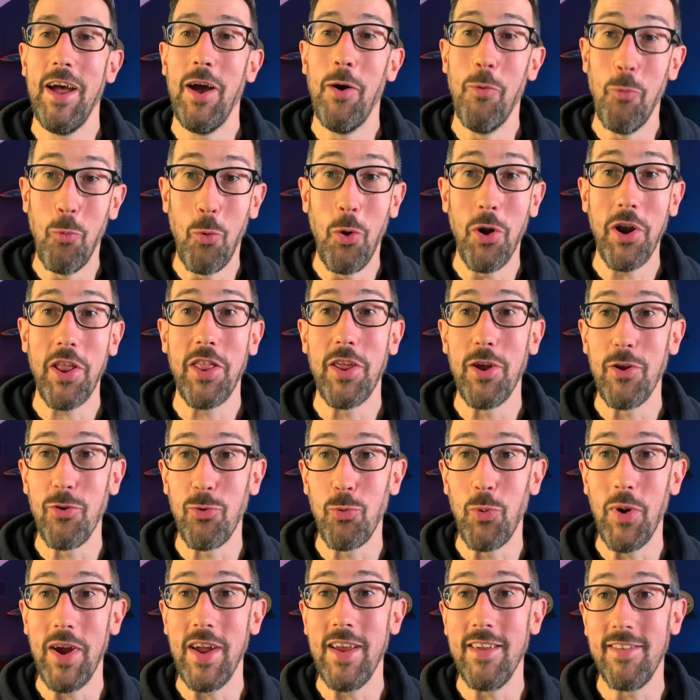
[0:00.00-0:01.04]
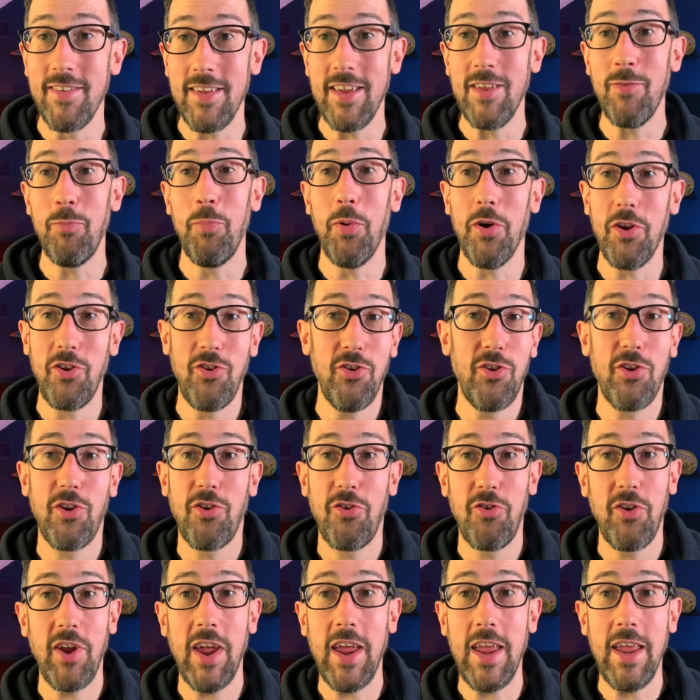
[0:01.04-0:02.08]
And one of those ways is by just
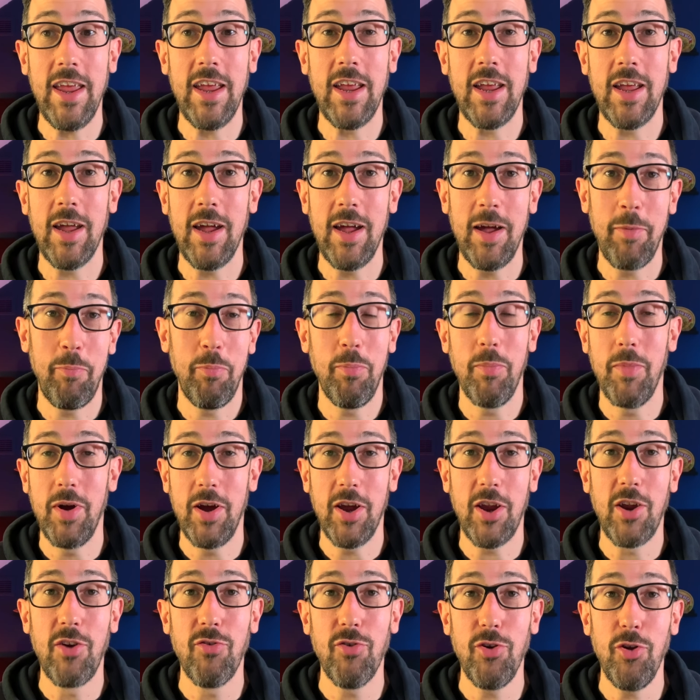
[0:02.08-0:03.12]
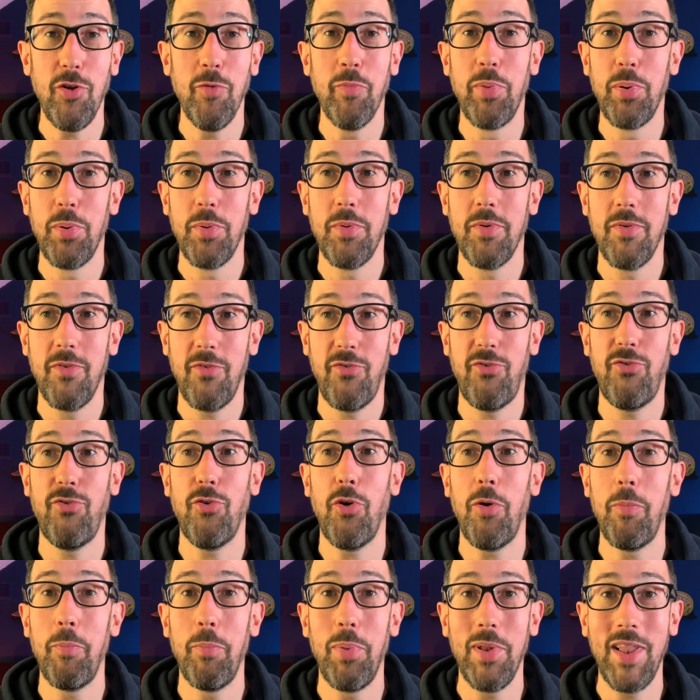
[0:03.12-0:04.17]
creating a, a group
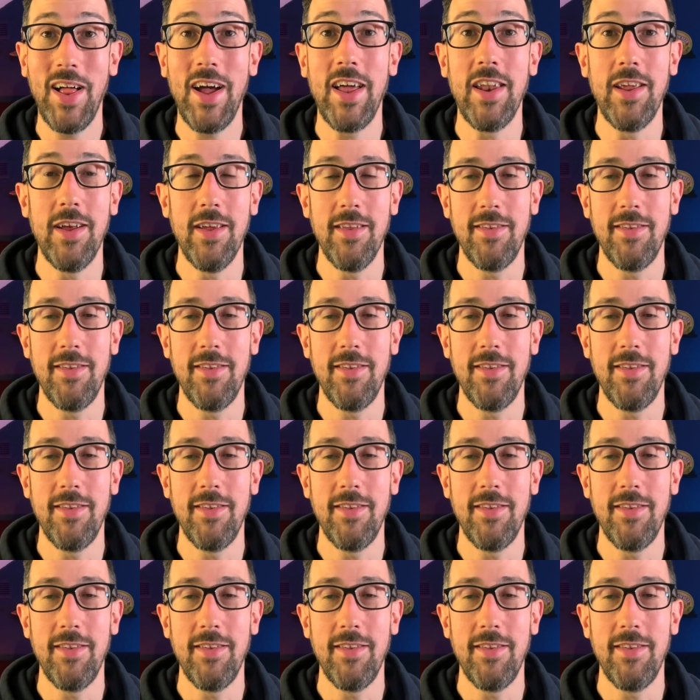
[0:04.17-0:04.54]
from Planner.